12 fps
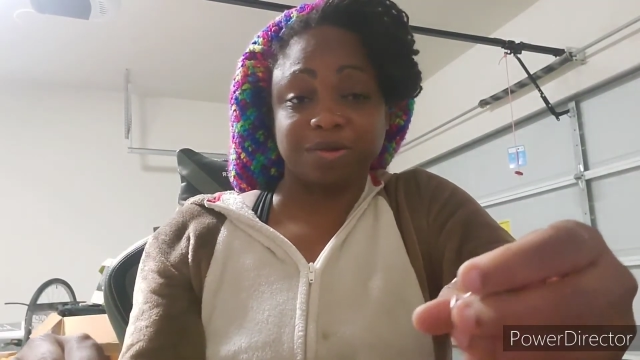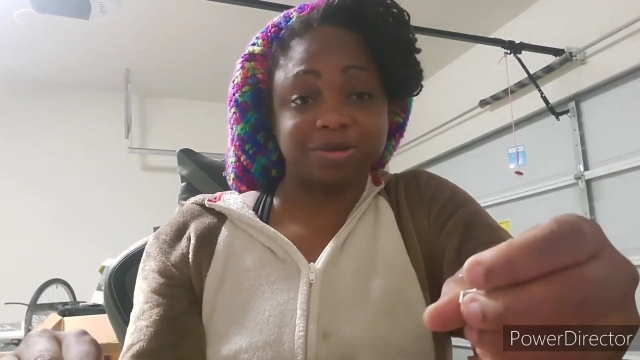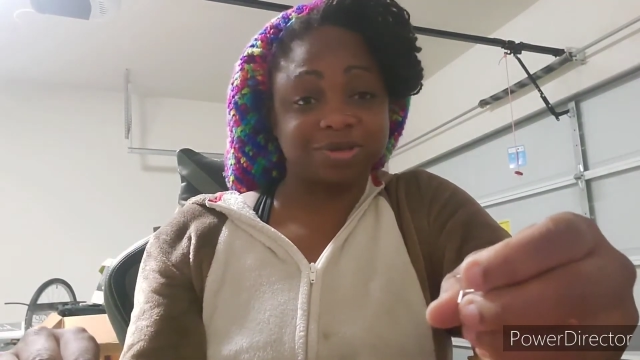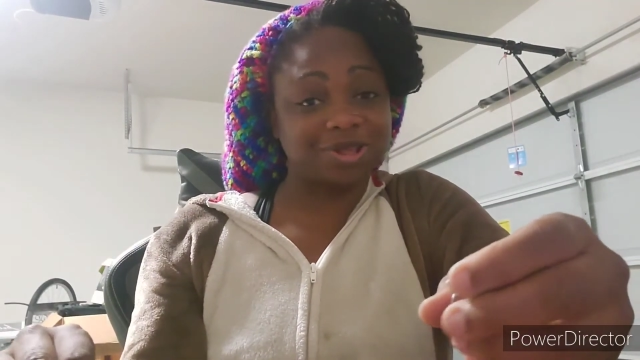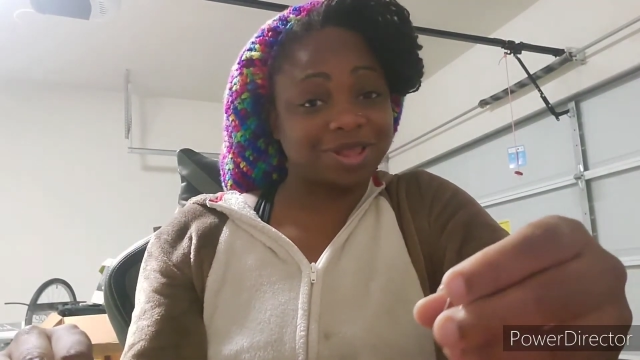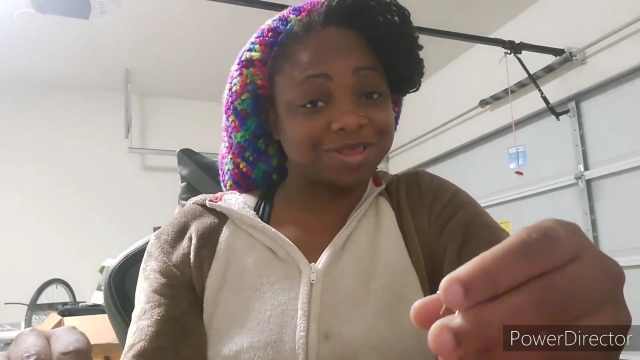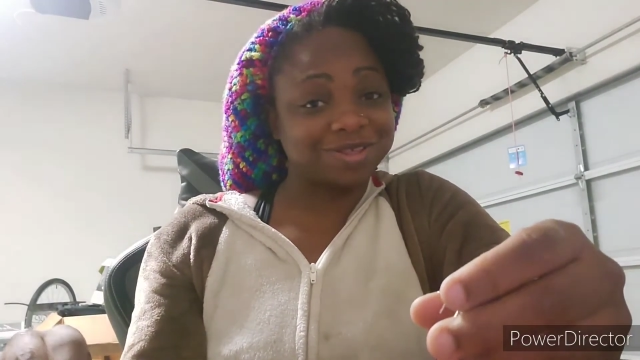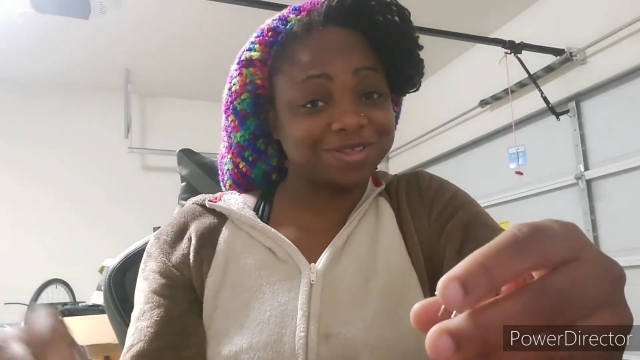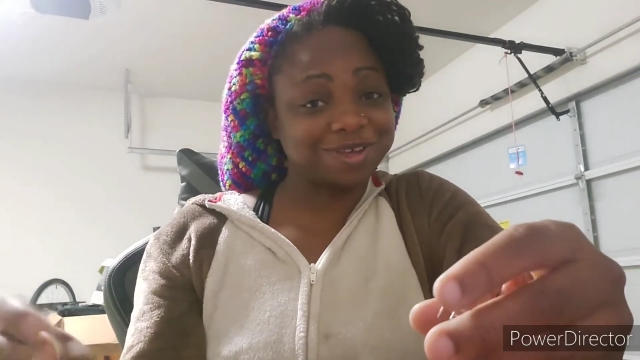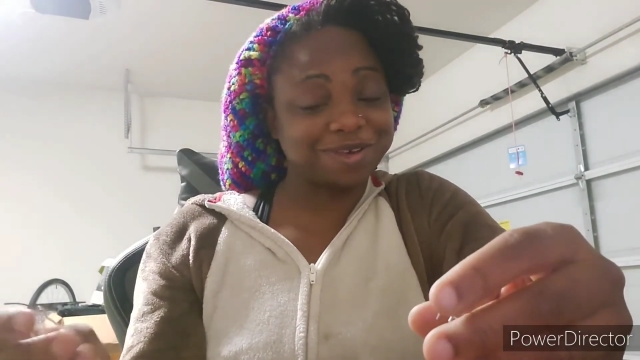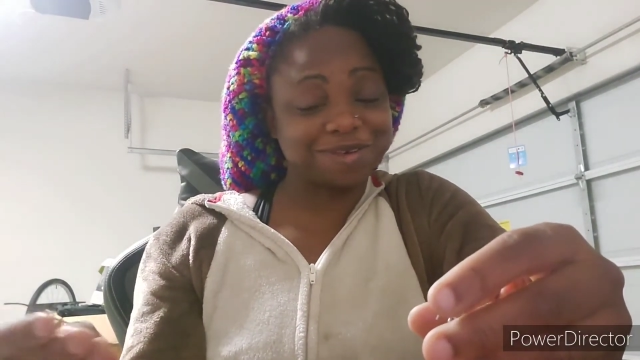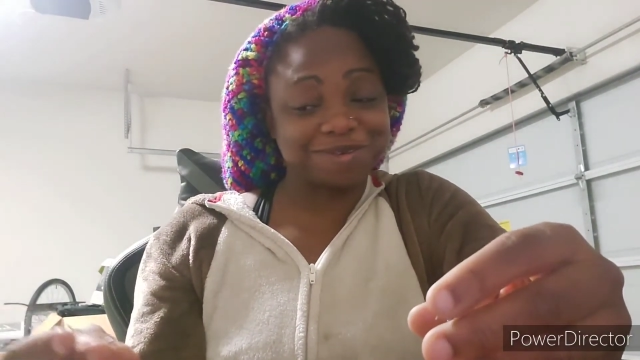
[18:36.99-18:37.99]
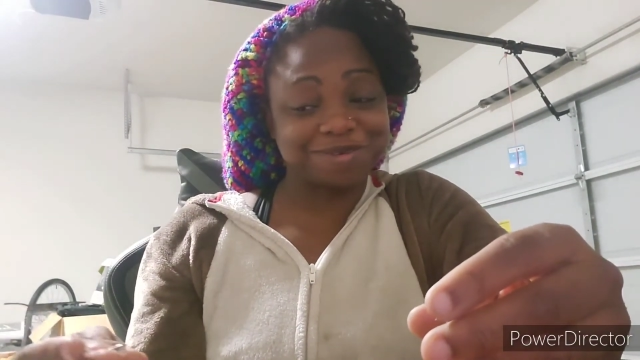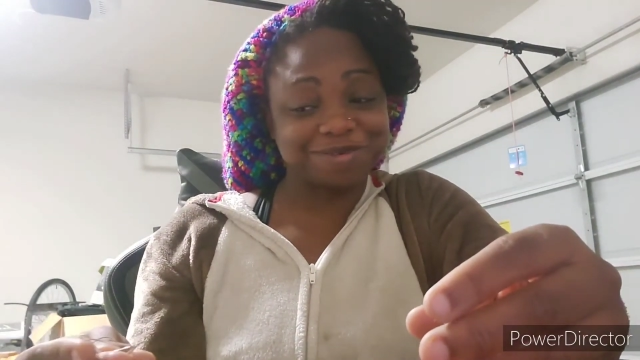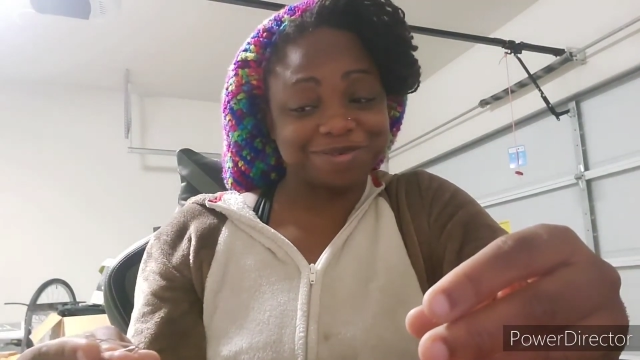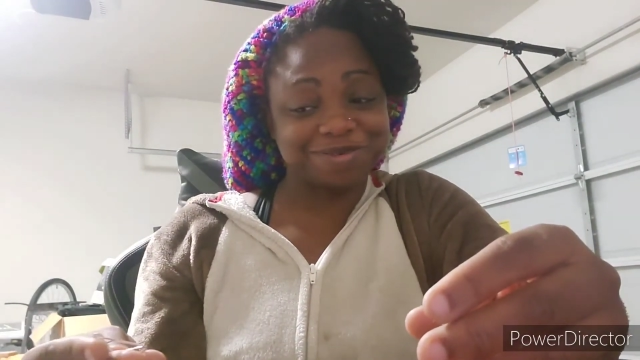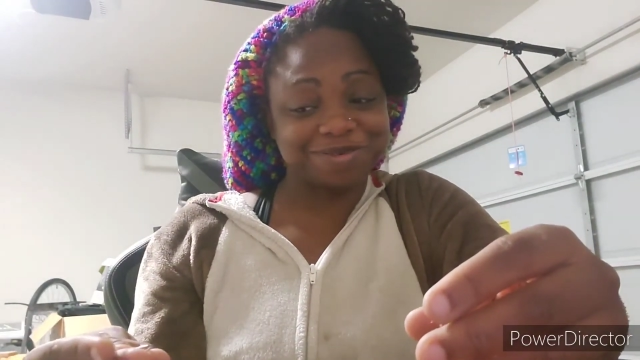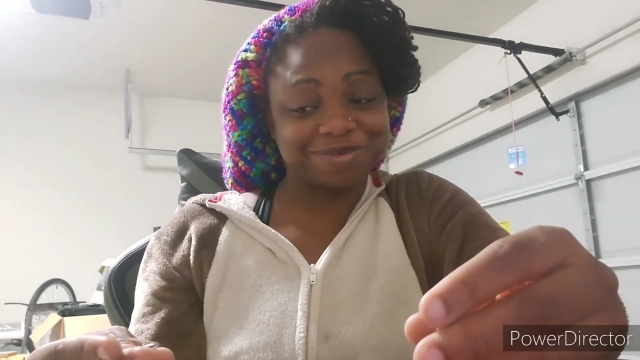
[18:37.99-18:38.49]
we'll set the
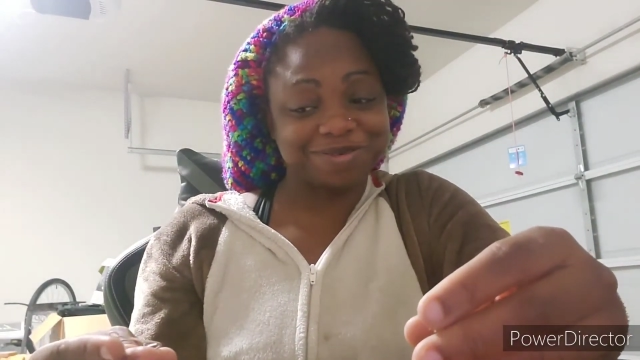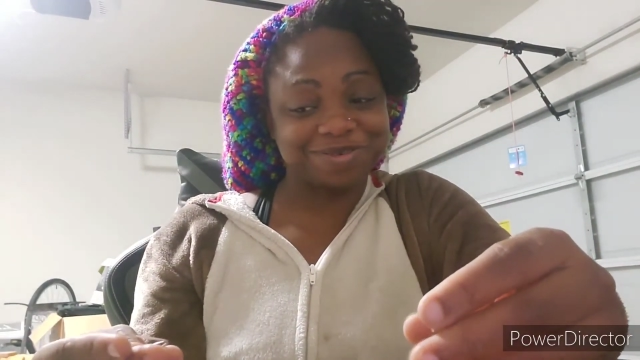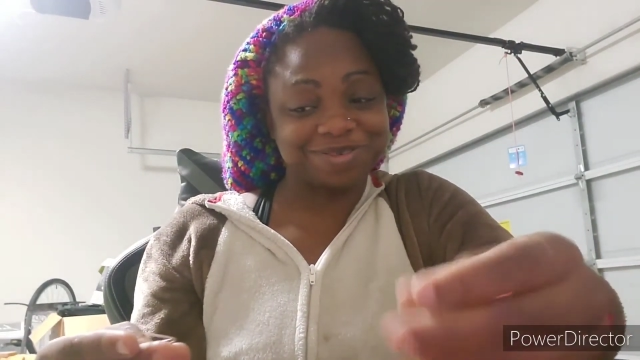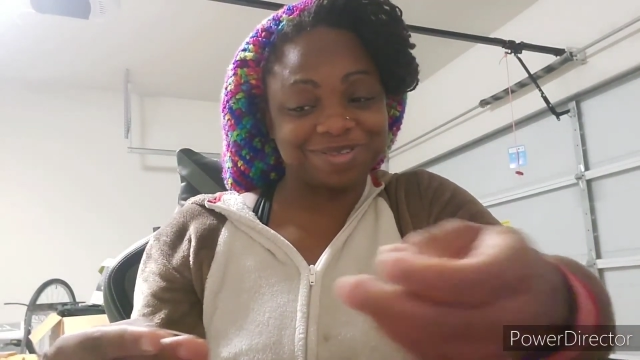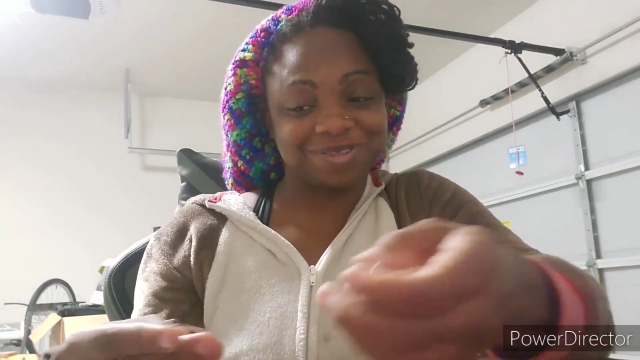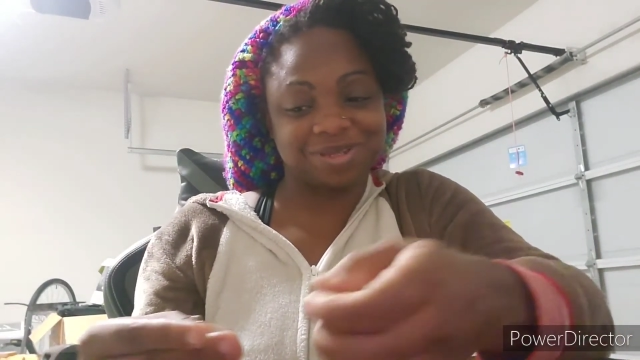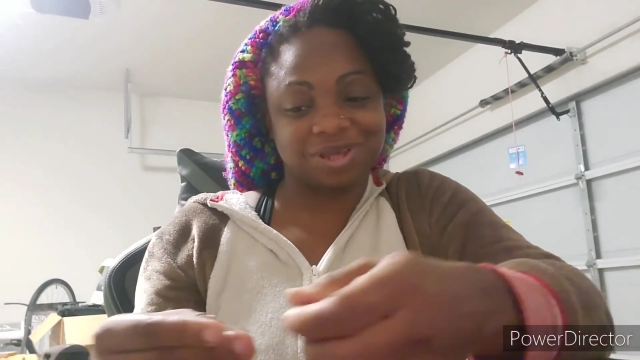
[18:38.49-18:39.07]
stones.